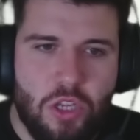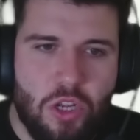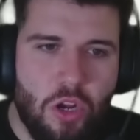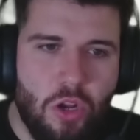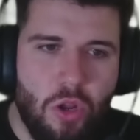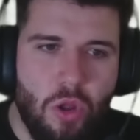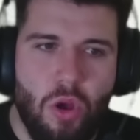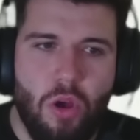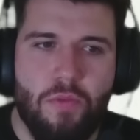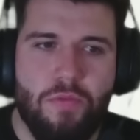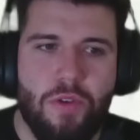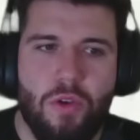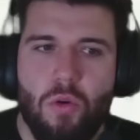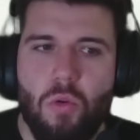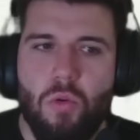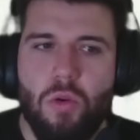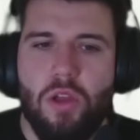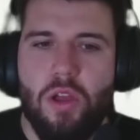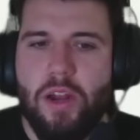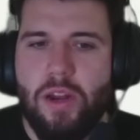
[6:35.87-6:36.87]
a lot of it
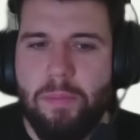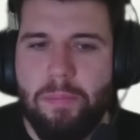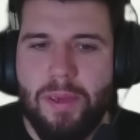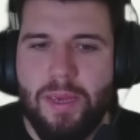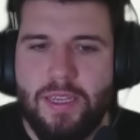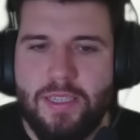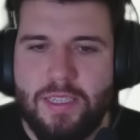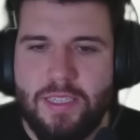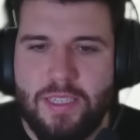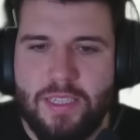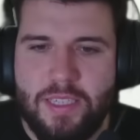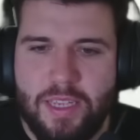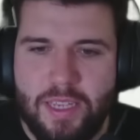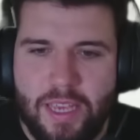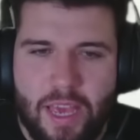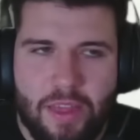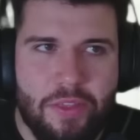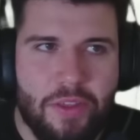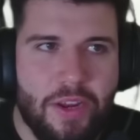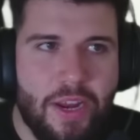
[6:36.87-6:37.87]
all kind of pieces
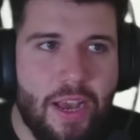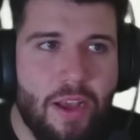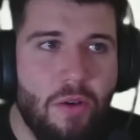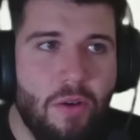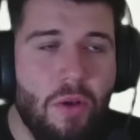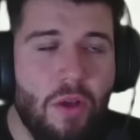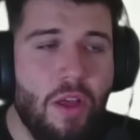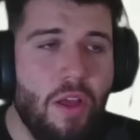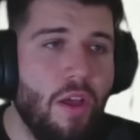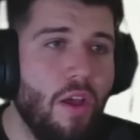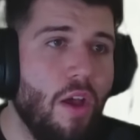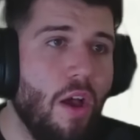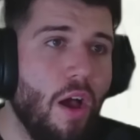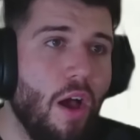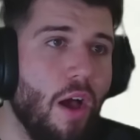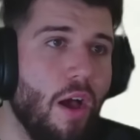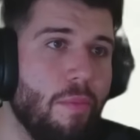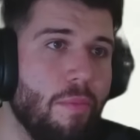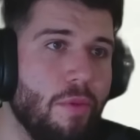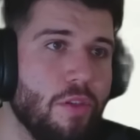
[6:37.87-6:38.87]
together now.
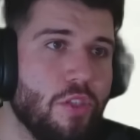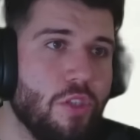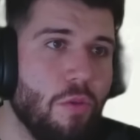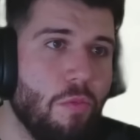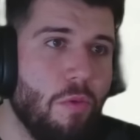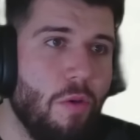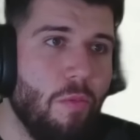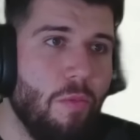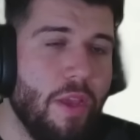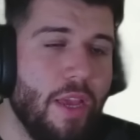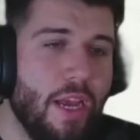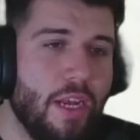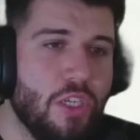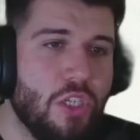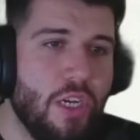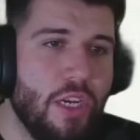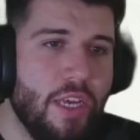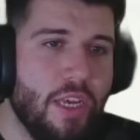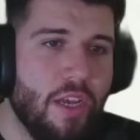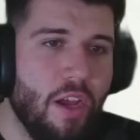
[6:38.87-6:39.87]
So when we
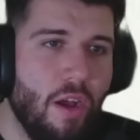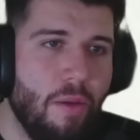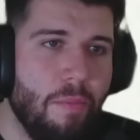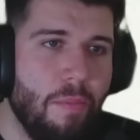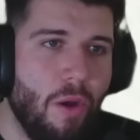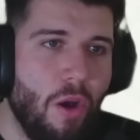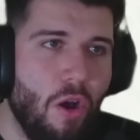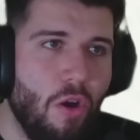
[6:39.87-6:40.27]
actually come